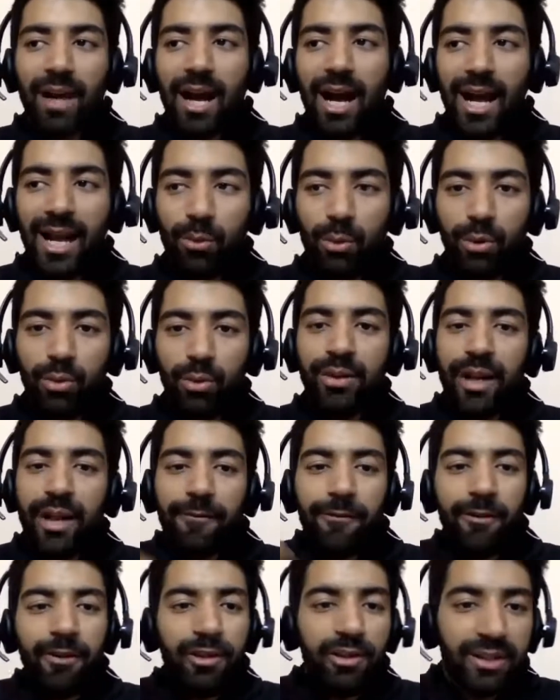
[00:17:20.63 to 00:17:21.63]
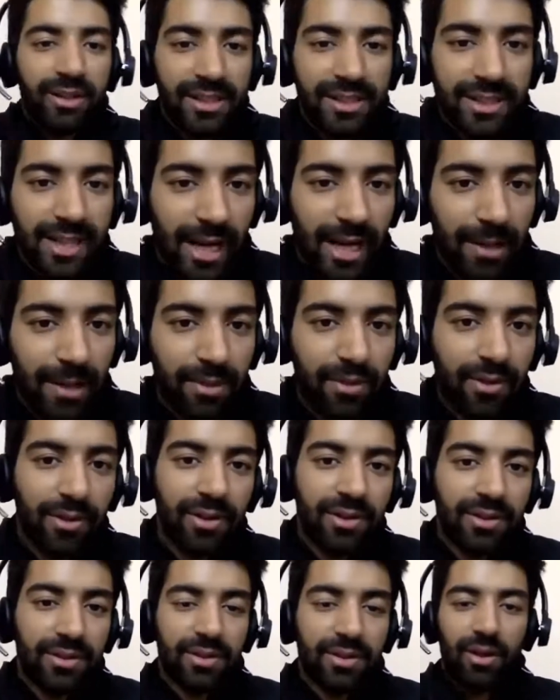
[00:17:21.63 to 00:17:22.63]
I want to refer this guy
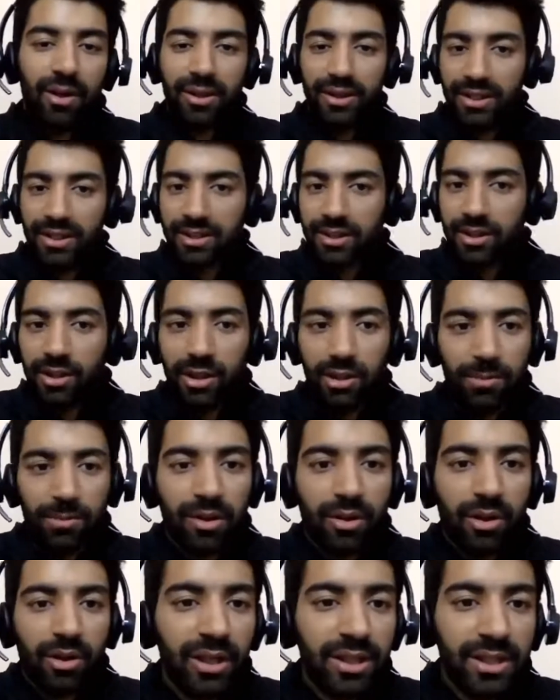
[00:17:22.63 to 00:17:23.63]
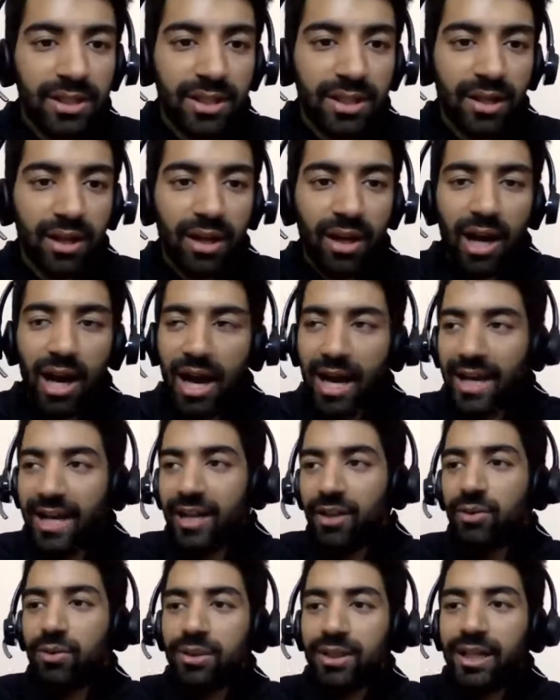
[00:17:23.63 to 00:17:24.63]
because or this girl because
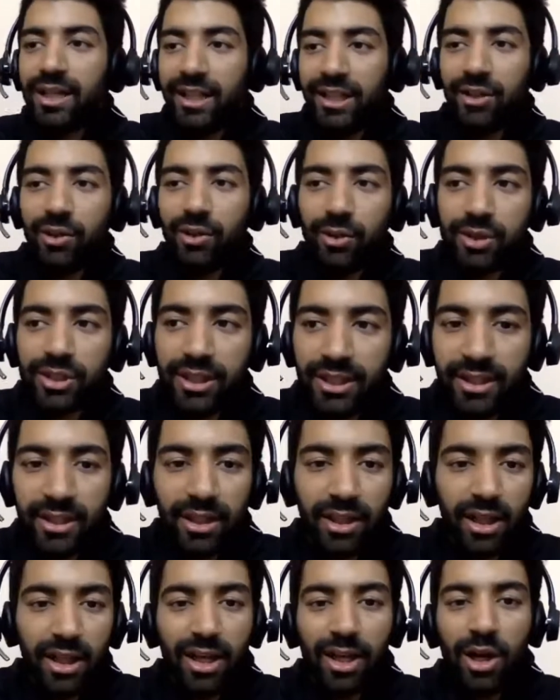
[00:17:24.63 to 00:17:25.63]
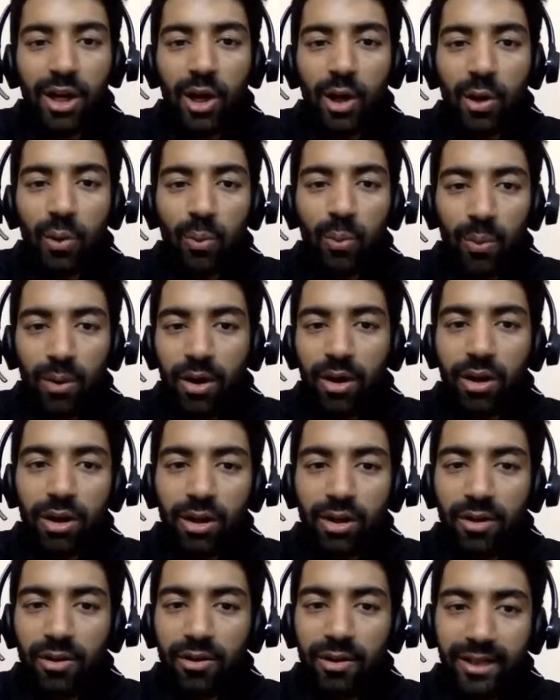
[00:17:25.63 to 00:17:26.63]
I know that he or she worked
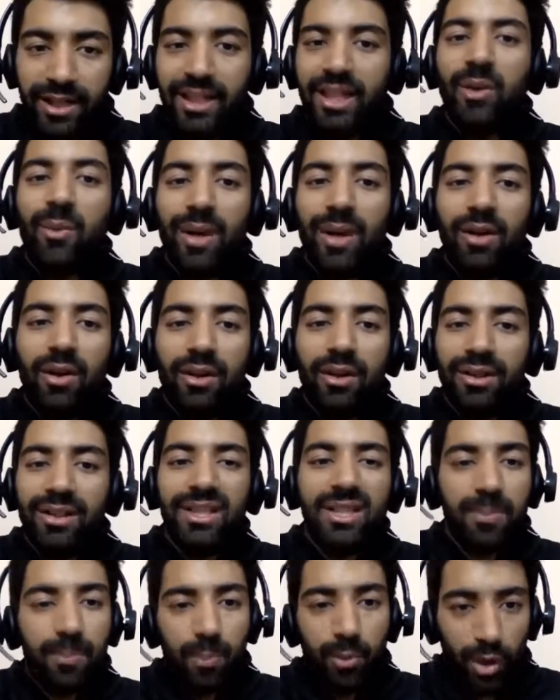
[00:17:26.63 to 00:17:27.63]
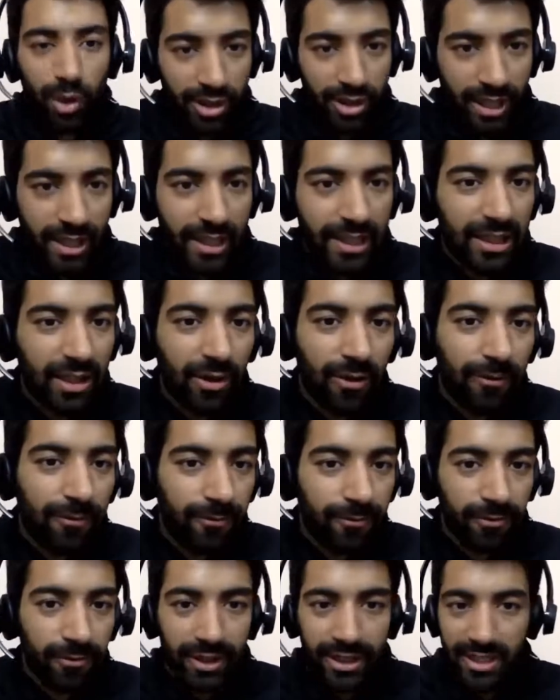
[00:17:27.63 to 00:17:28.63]
really well on this project of
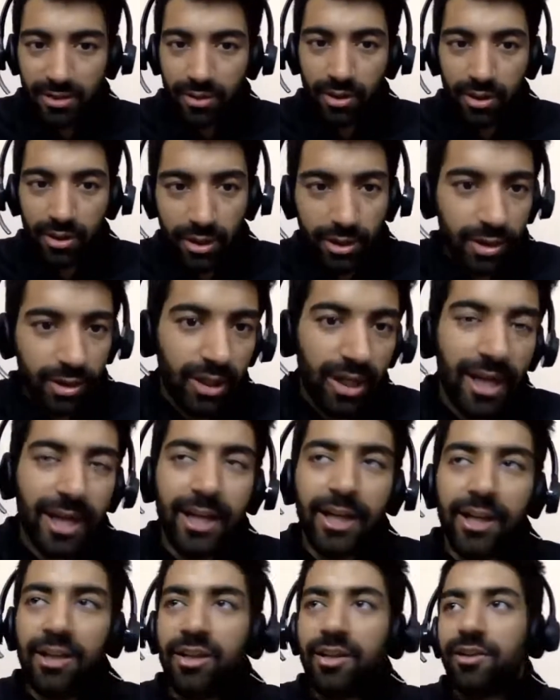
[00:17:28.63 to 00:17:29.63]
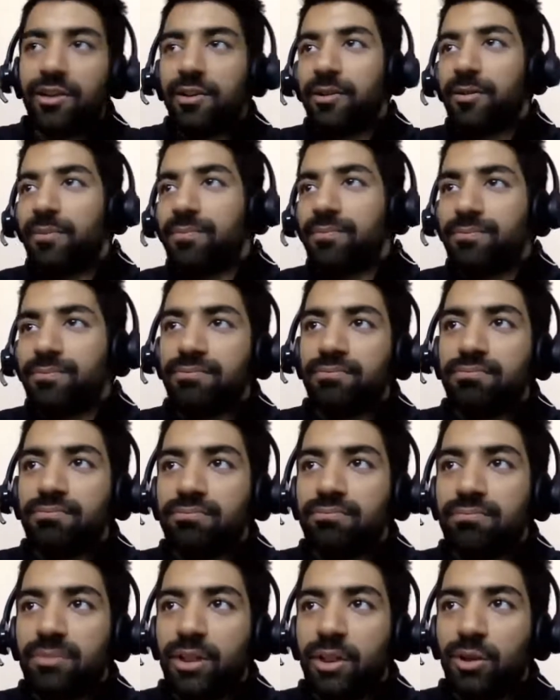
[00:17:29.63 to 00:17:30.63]
his or her, and
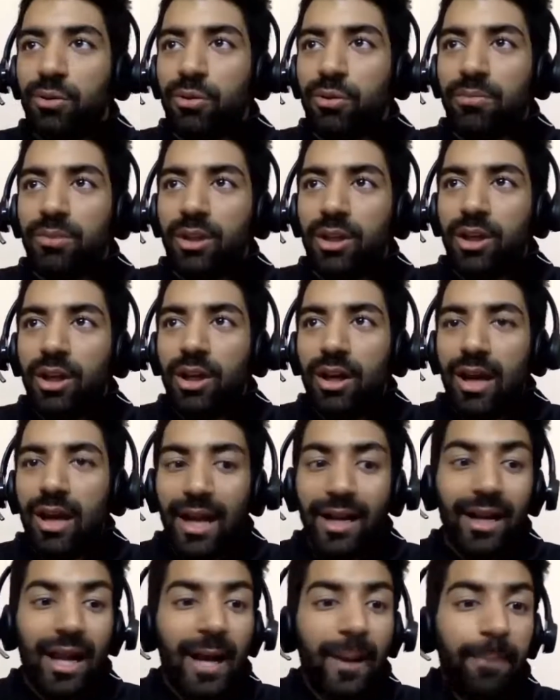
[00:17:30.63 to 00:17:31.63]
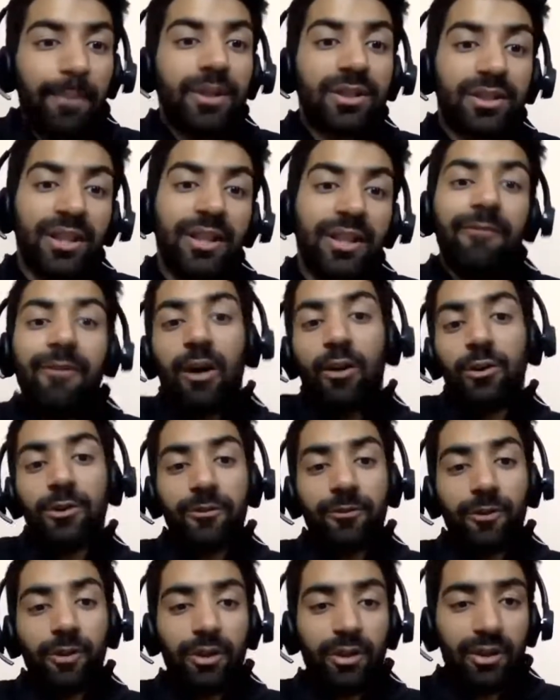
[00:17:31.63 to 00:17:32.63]
you know, and I personally
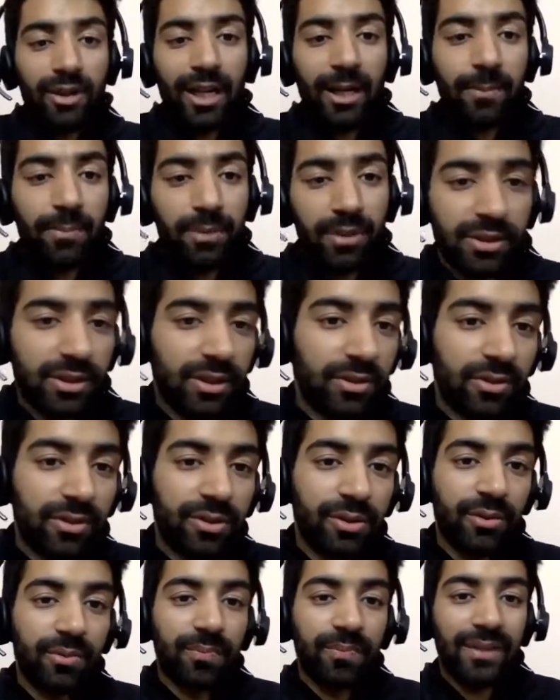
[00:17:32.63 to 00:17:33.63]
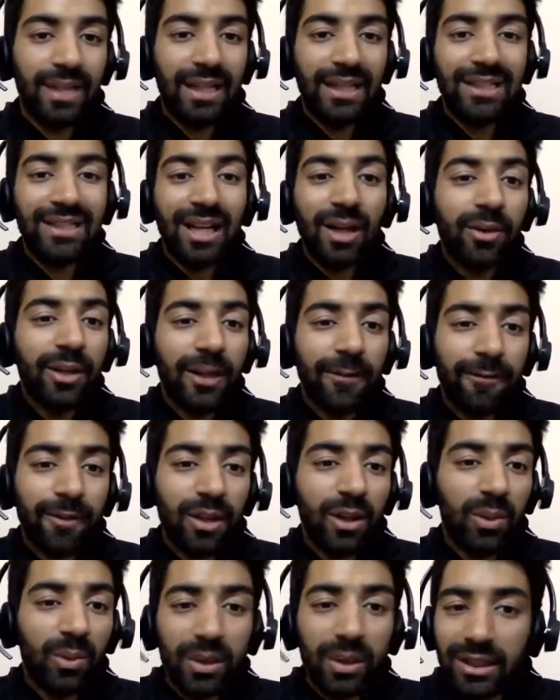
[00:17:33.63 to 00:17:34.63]
vouch for that person. So that's how a
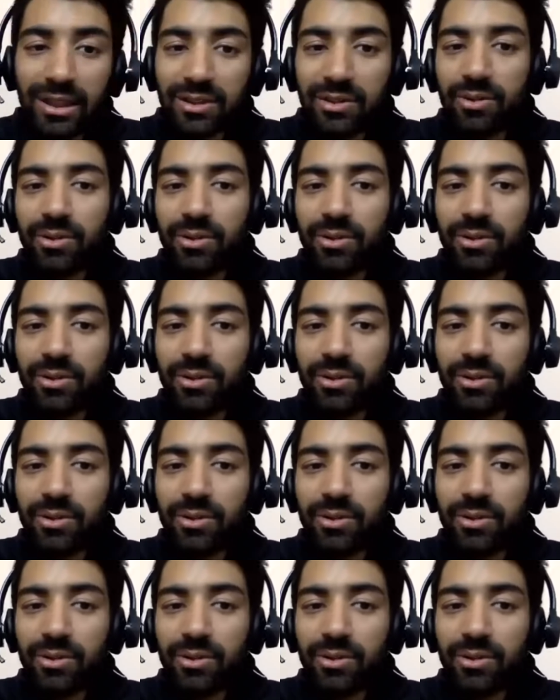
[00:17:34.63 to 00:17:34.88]
referral works.